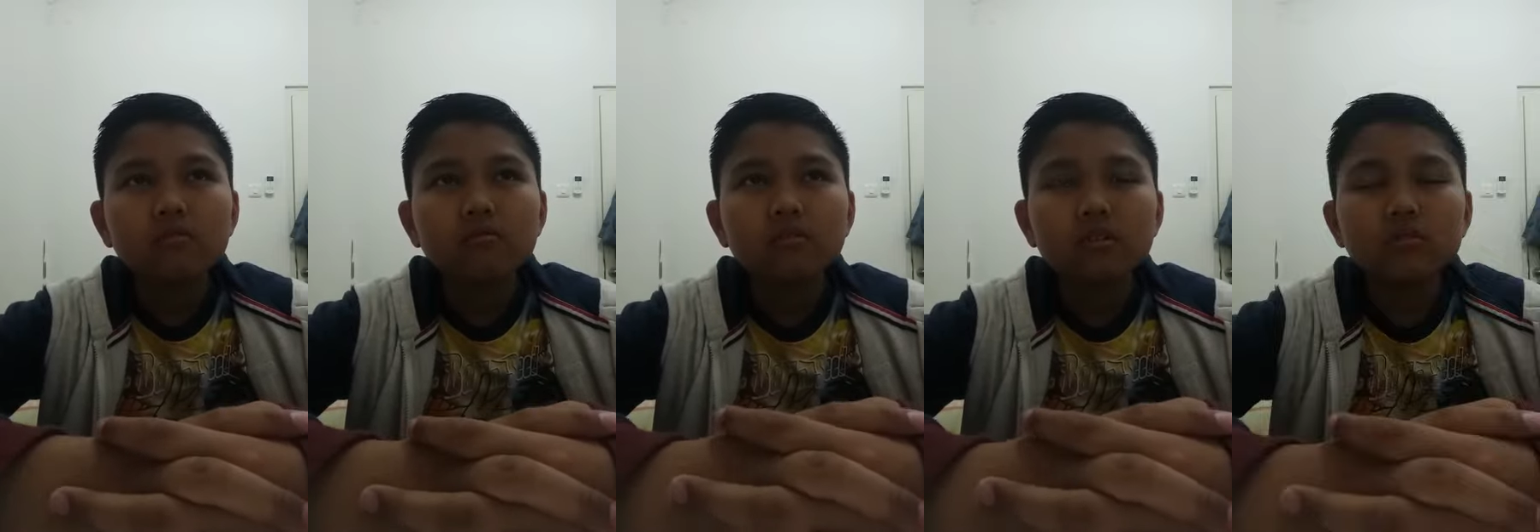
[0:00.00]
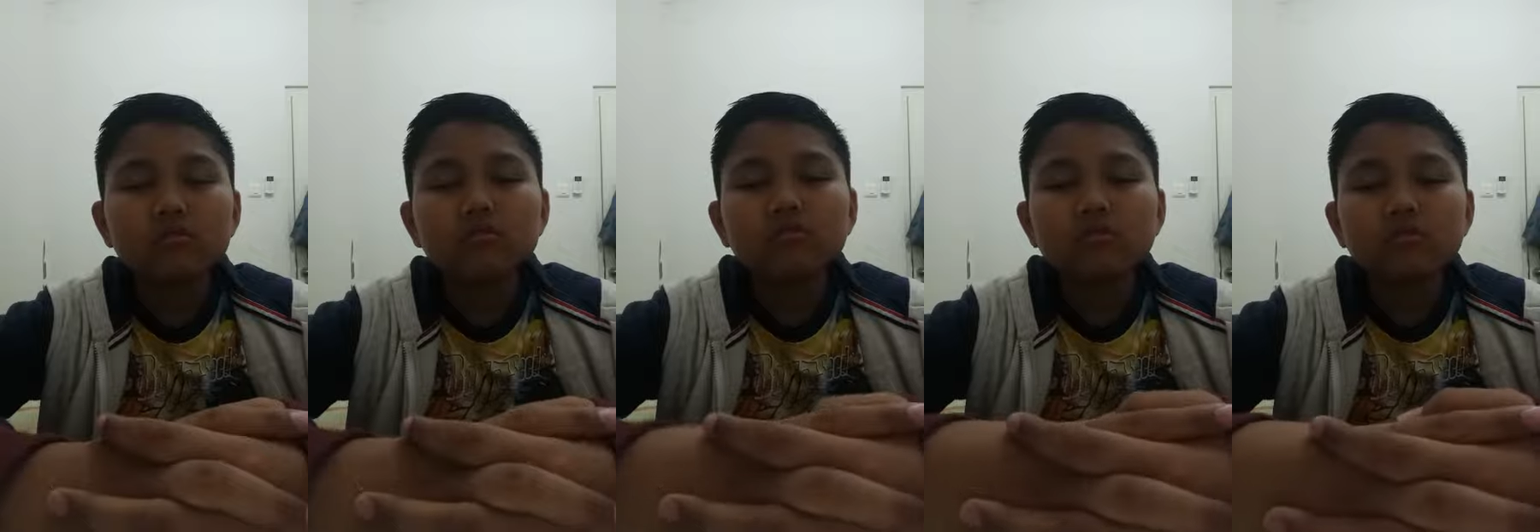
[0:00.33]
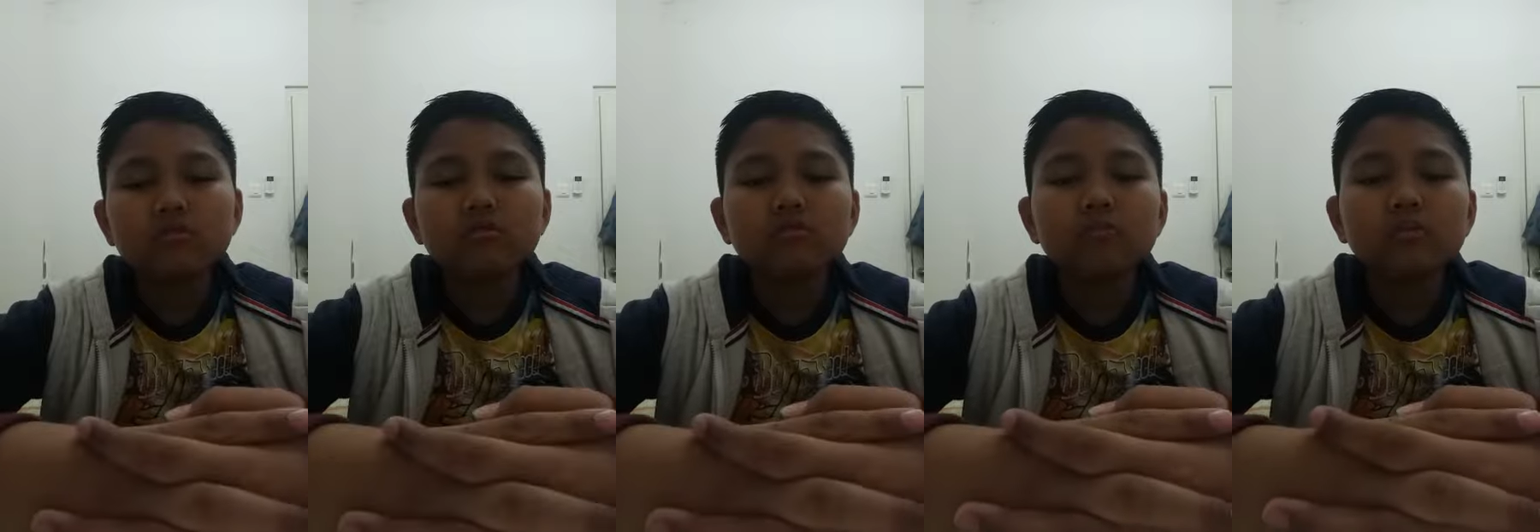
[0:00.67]
want
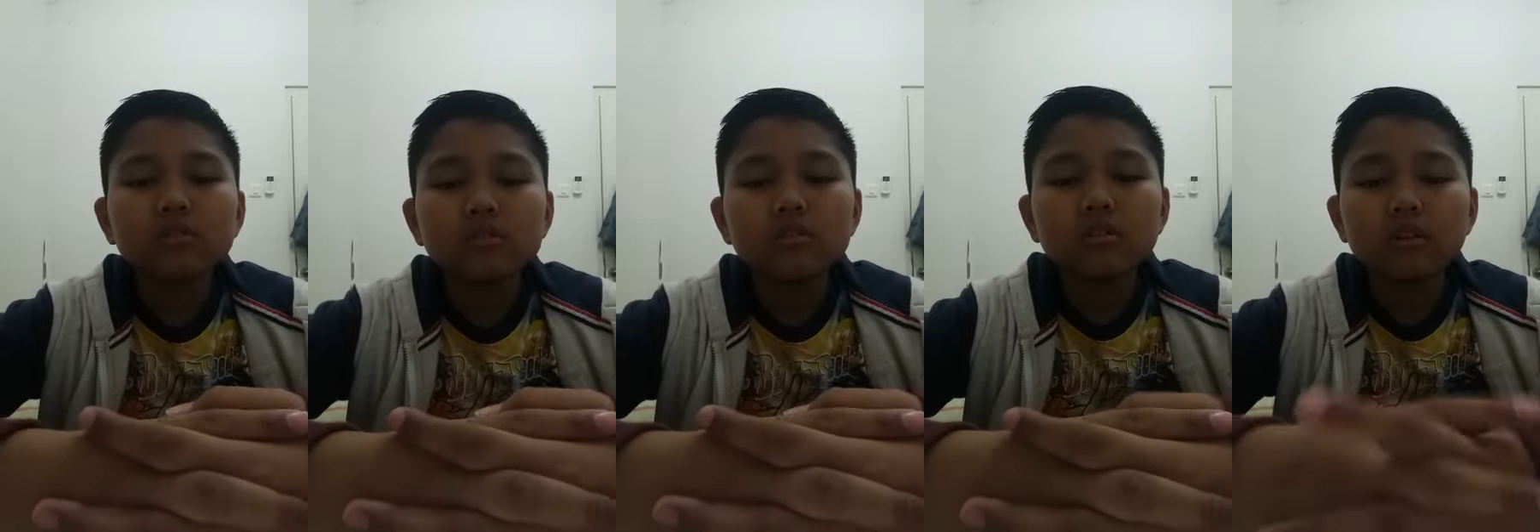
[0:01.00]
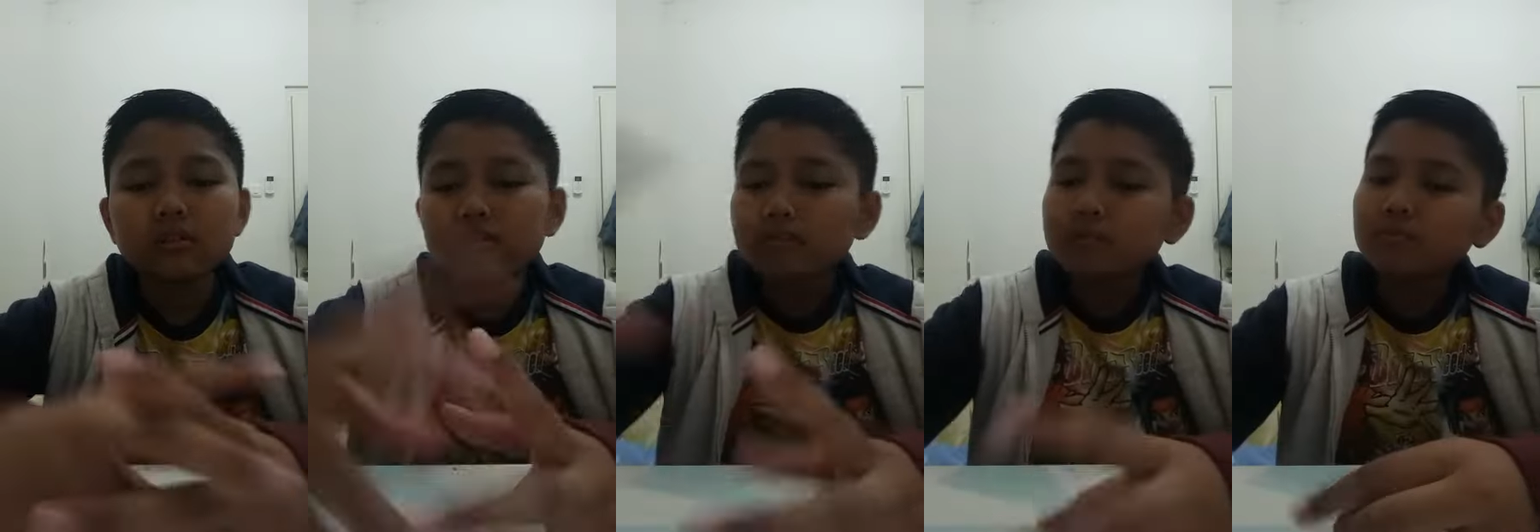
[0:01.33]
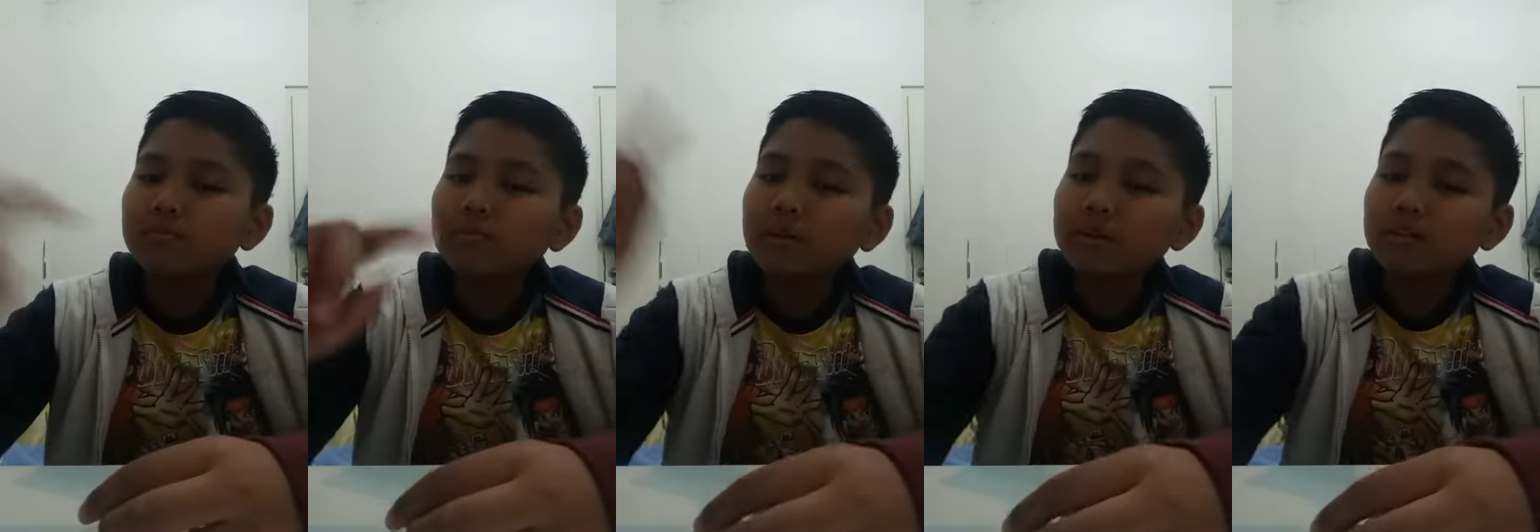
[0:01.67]
to get
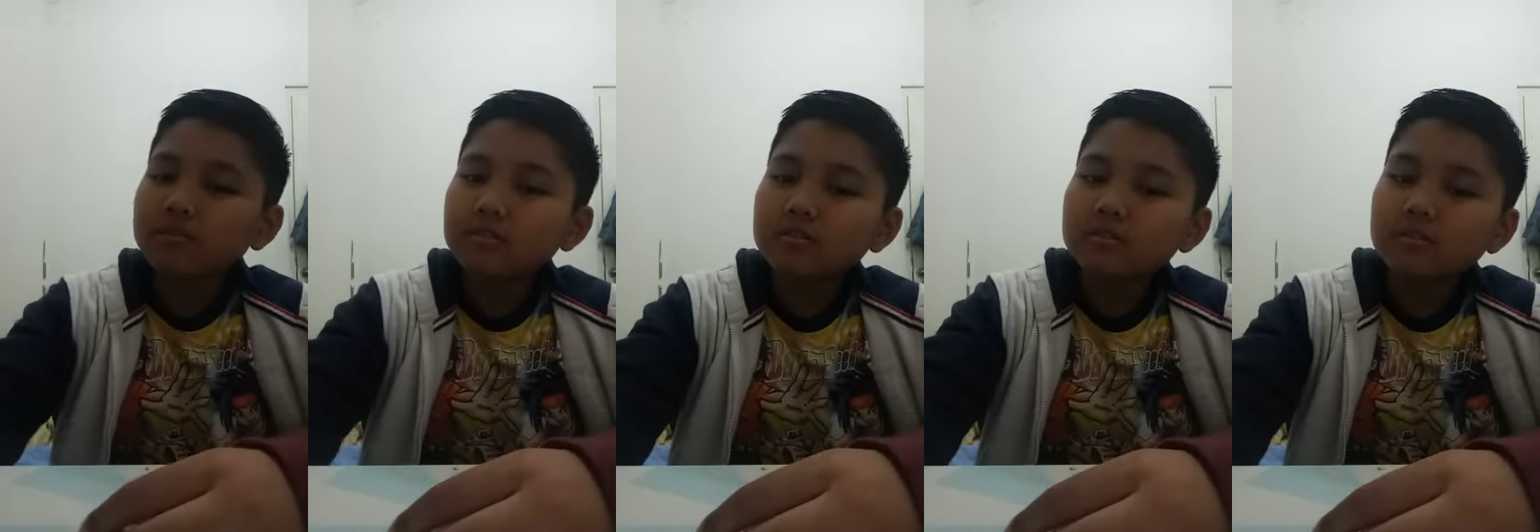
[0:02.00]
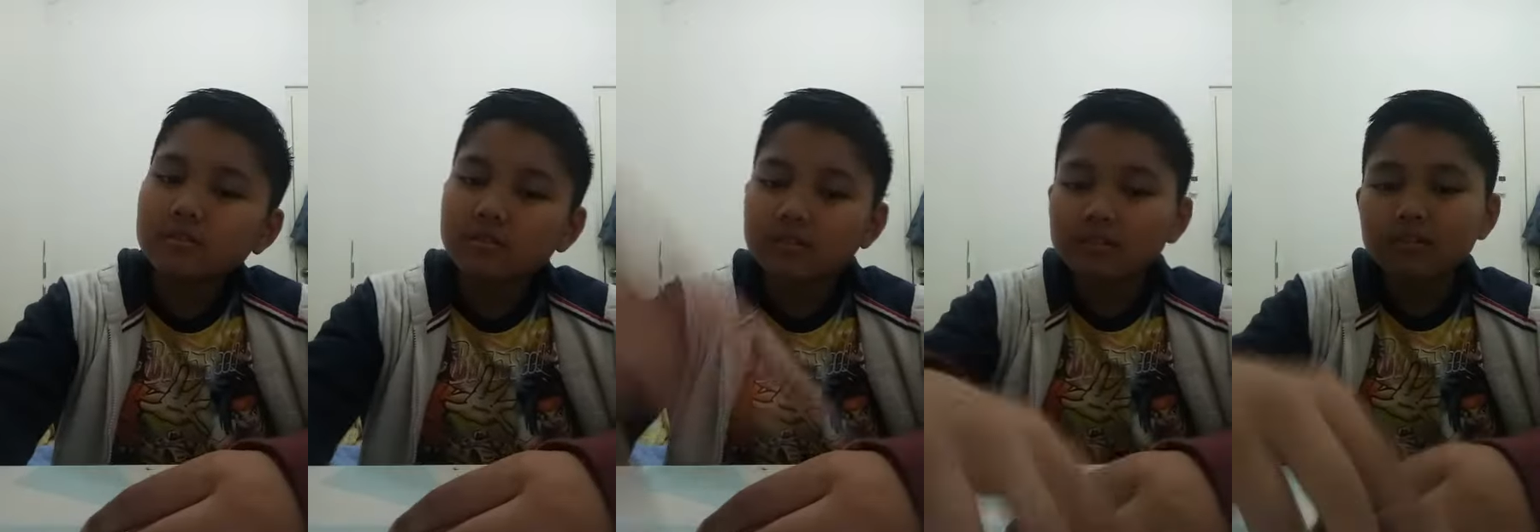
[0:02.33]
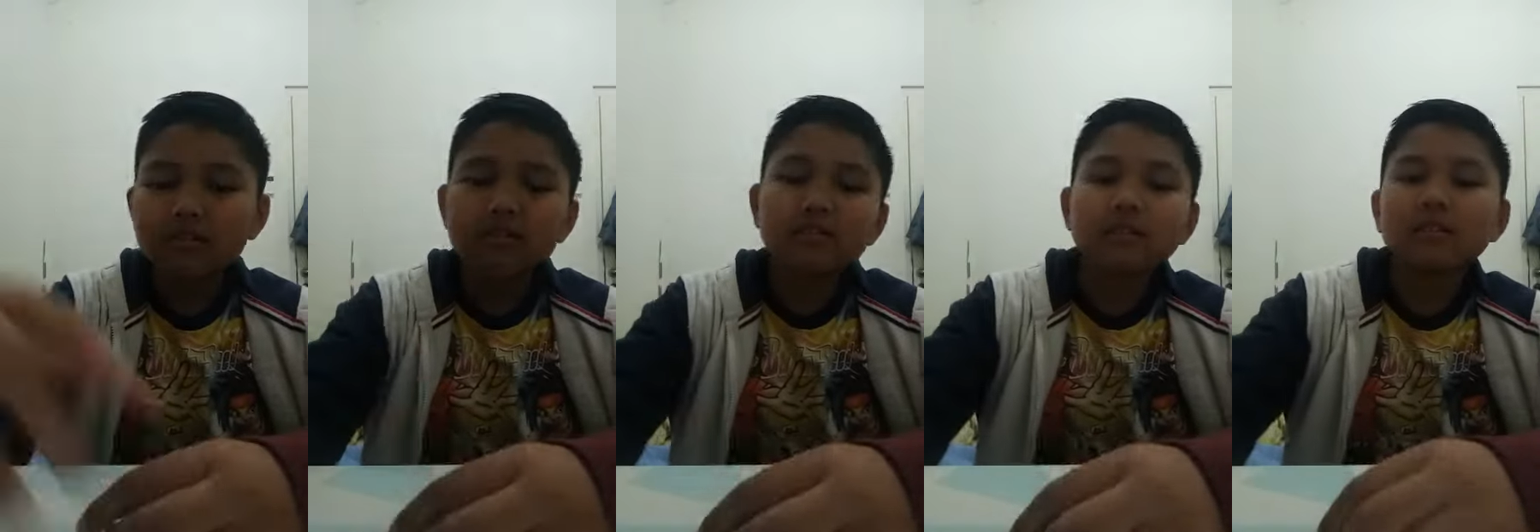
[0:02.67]
smarter,
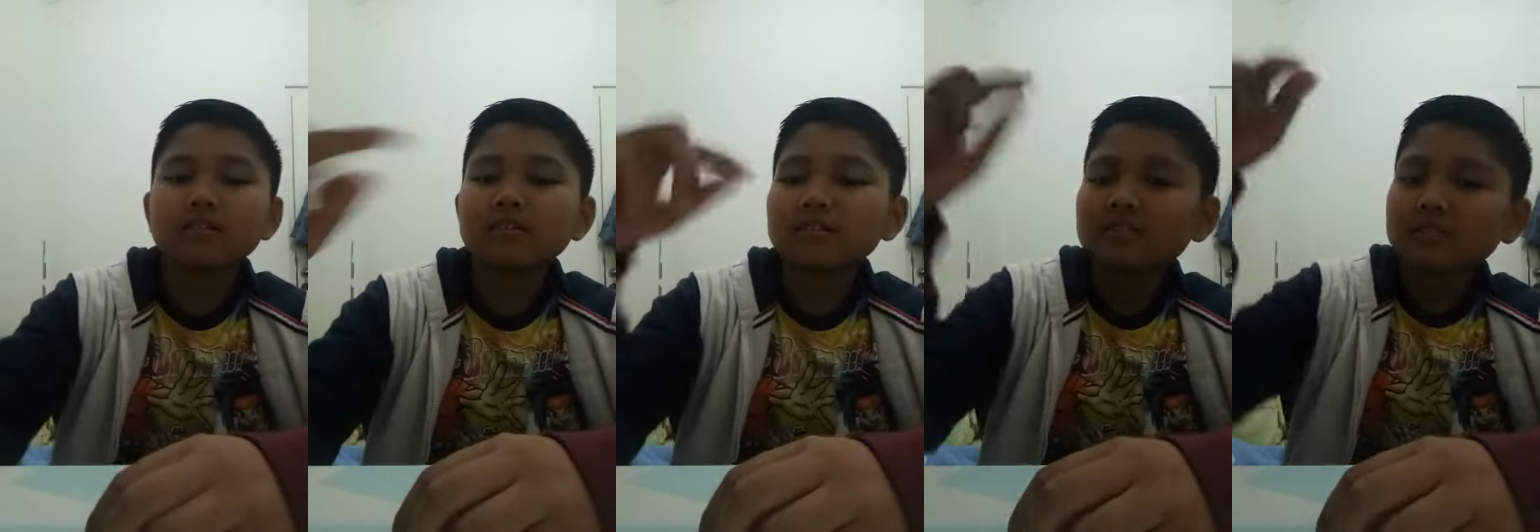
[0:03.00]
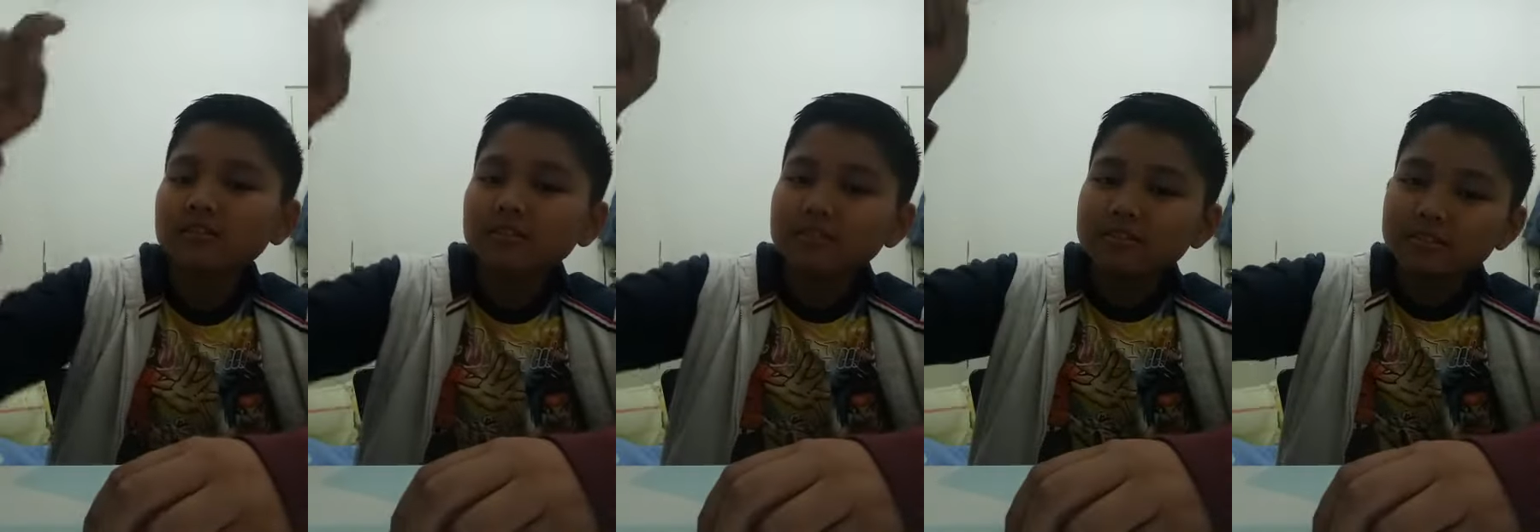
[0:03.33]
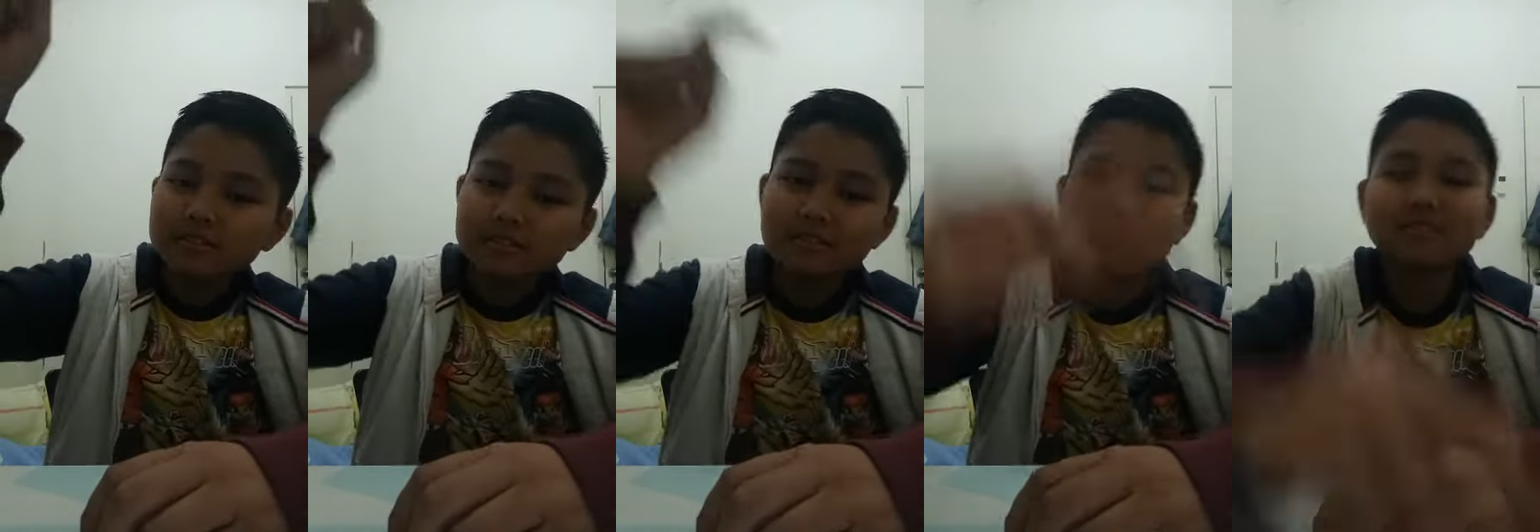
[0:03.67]
highly
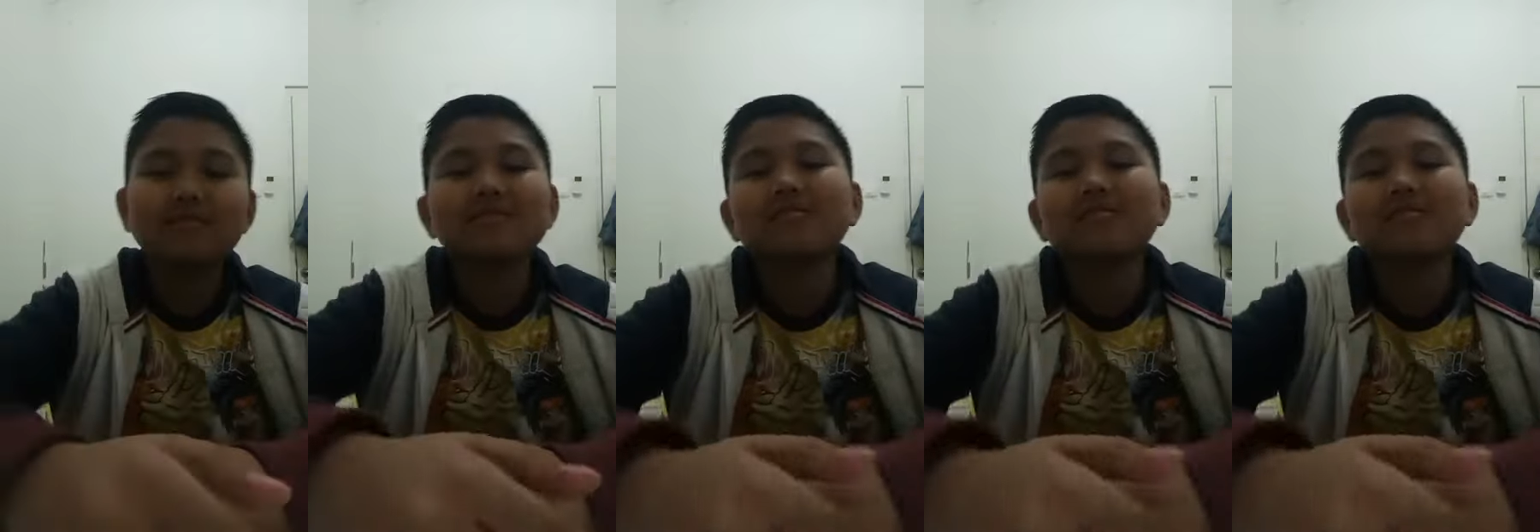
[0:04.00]
intelligent,